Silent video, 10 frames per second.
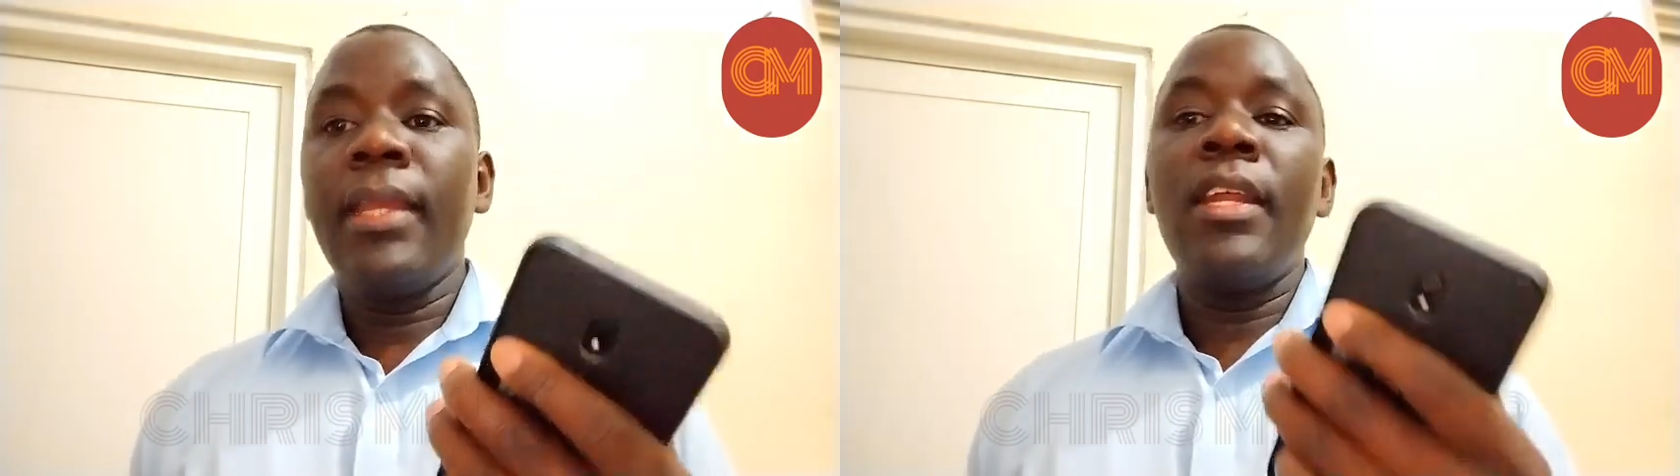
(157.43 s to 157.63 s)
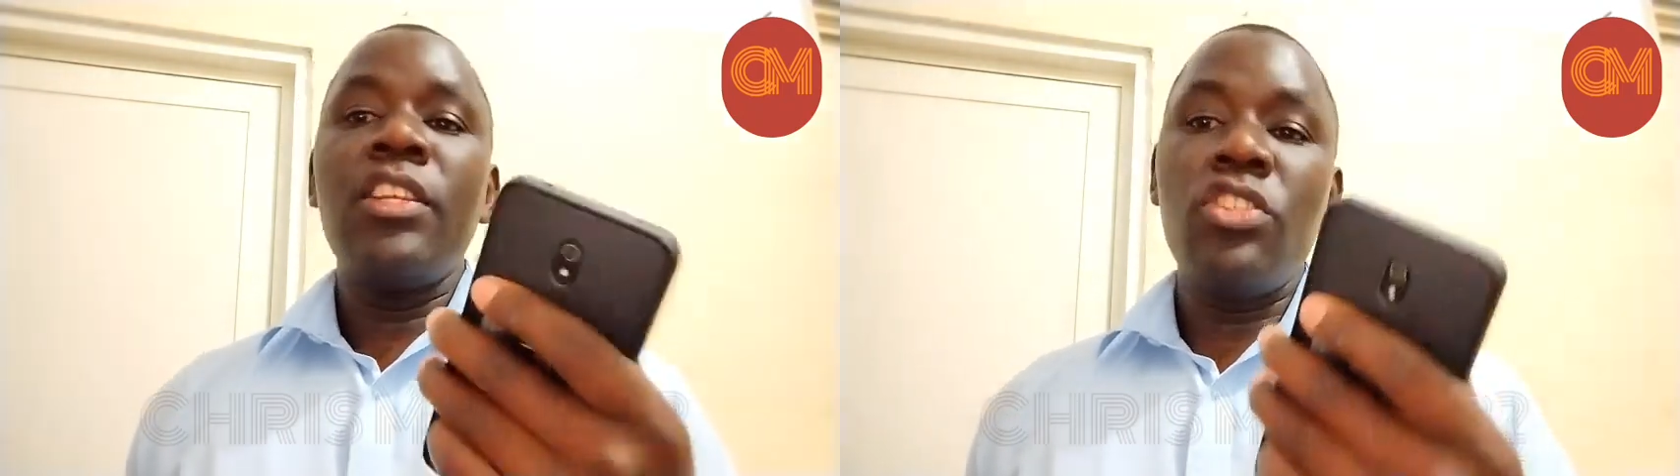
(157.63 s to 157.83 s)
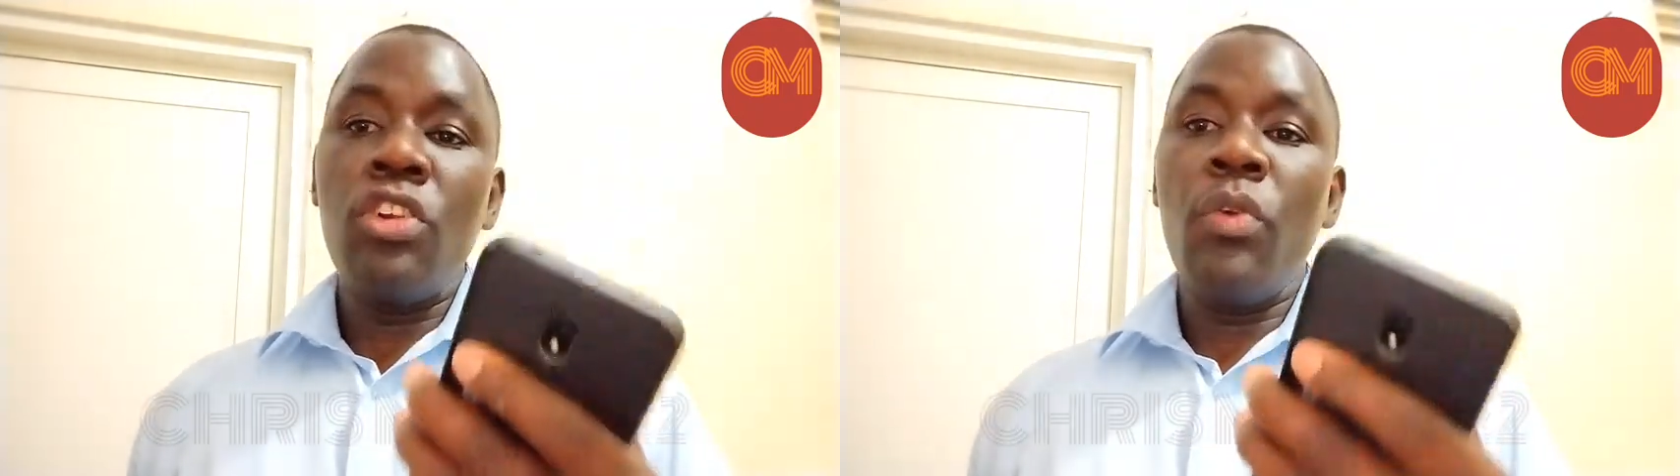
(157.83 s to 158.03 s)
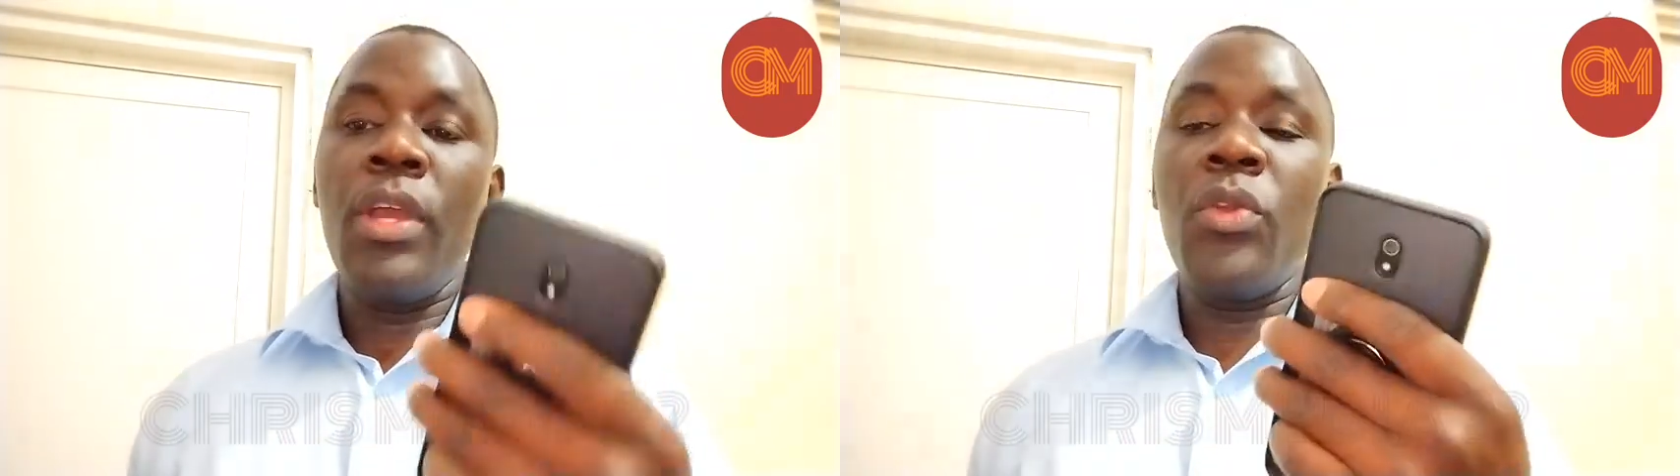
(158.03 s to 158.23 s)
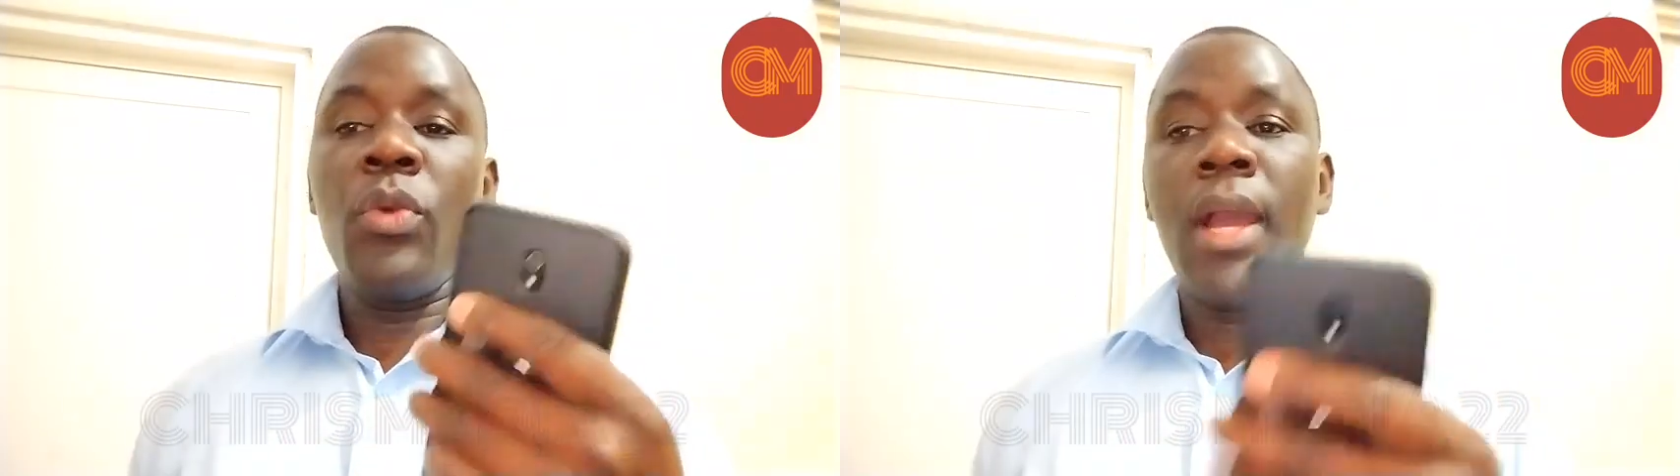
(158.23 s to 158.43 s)
There is no
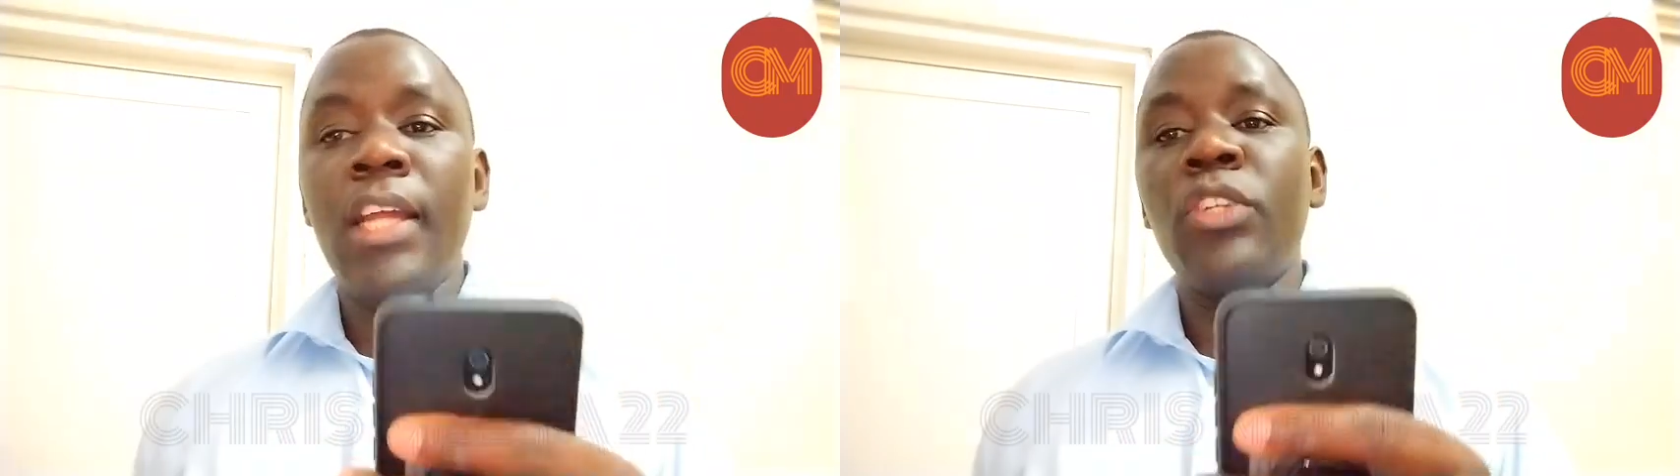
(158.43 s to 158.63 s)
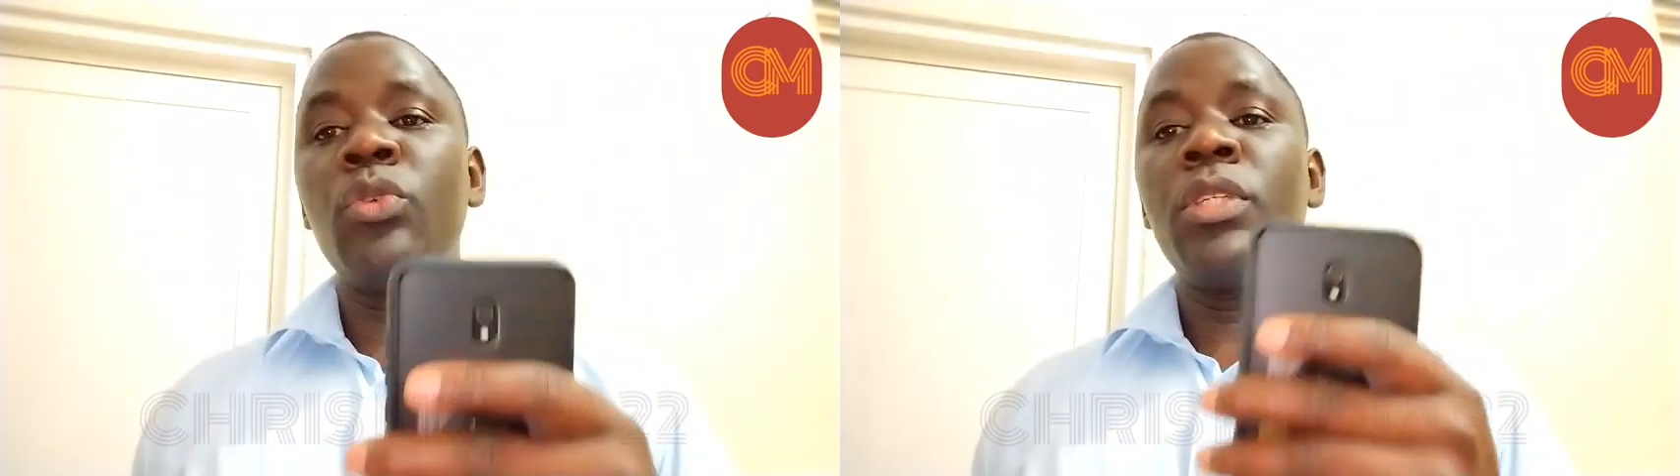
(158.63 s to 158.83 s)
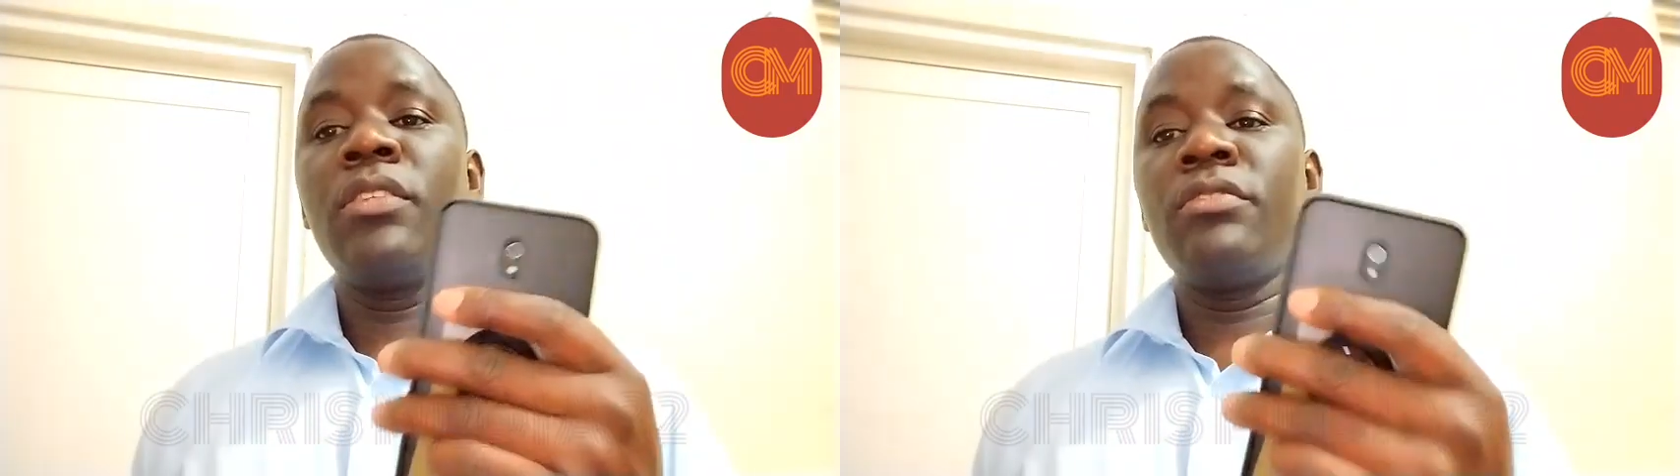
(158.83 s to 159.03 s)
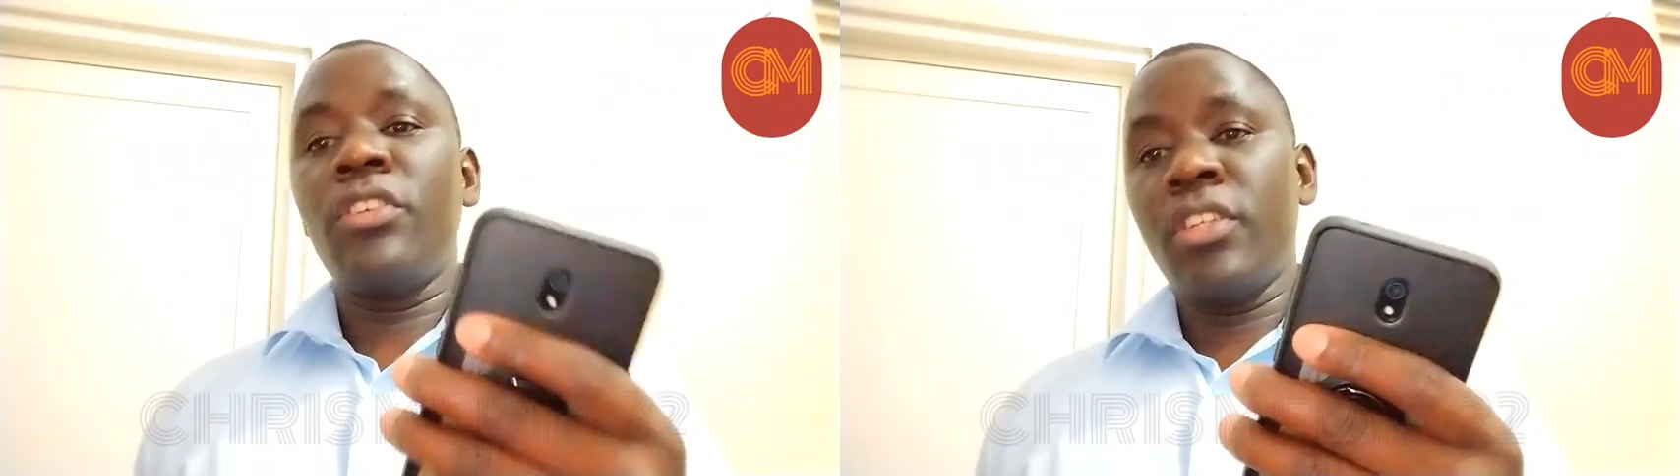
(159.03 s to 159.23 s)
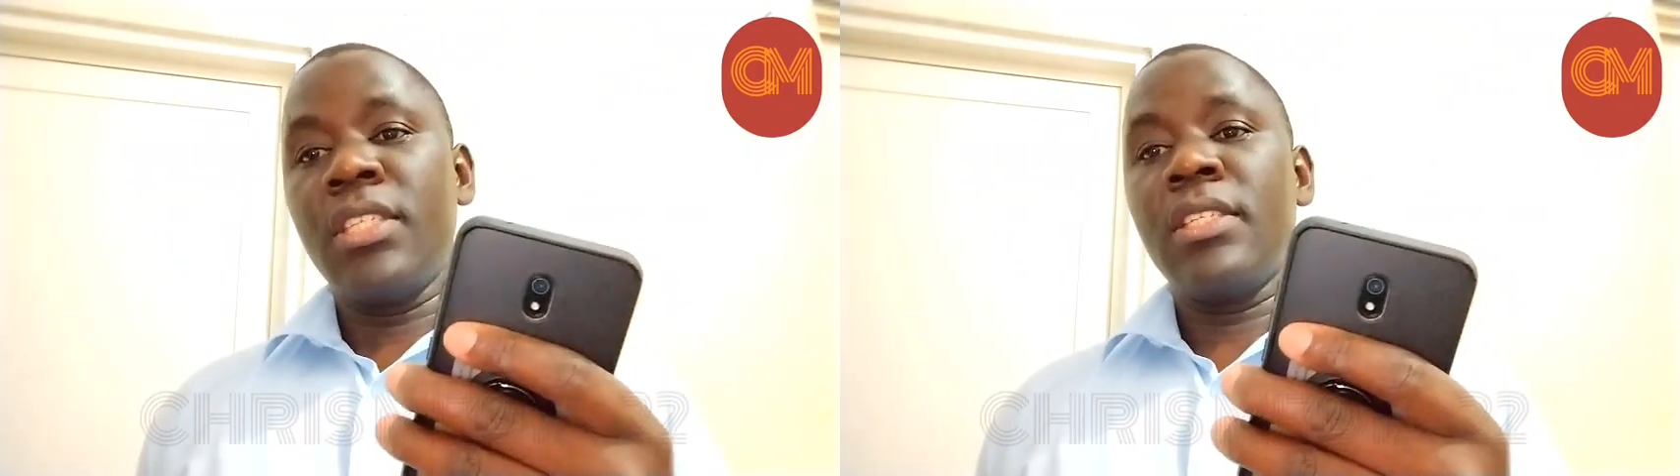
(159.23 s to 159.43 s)
way you can do
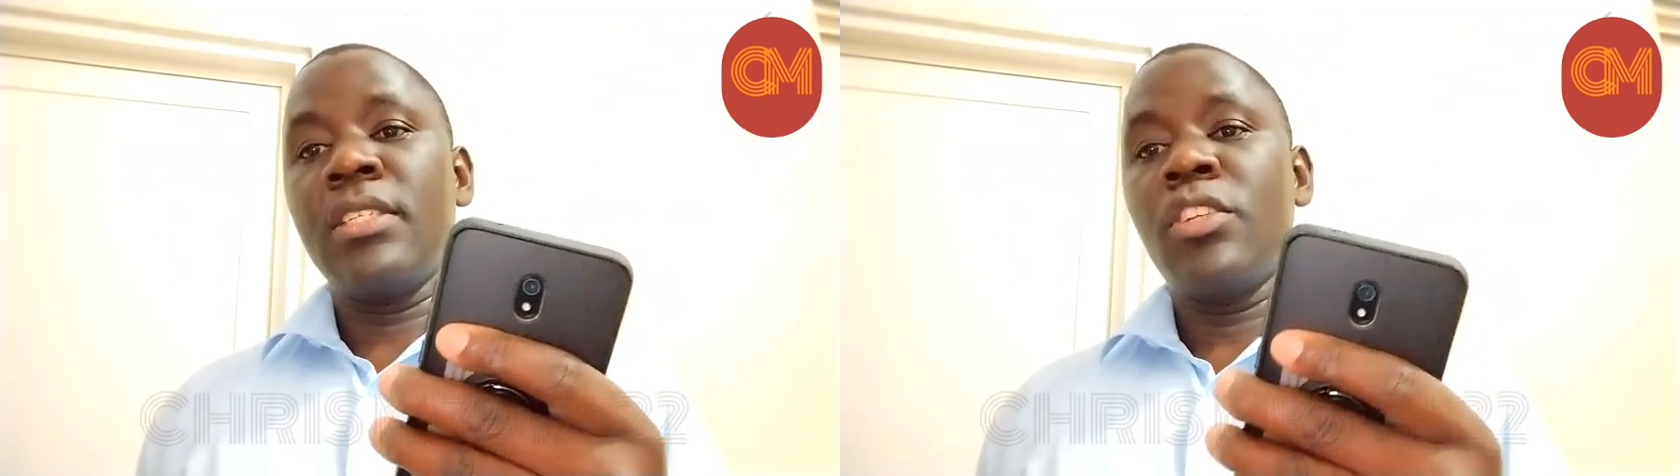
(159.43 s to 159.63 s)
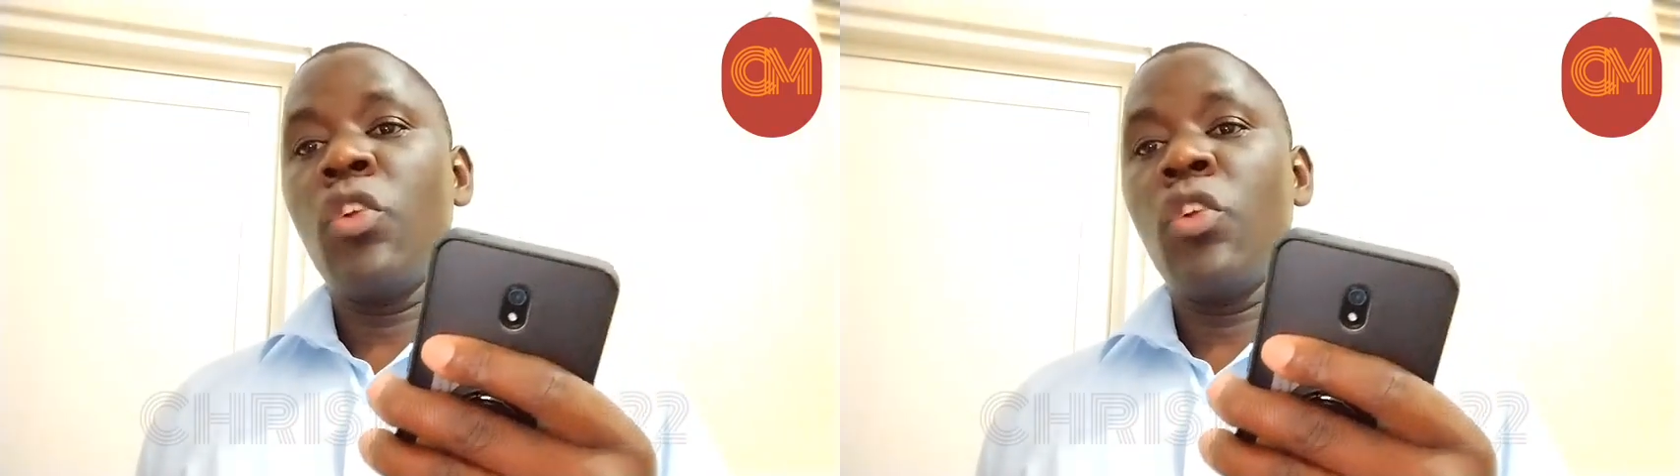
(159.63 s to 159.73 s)
divorce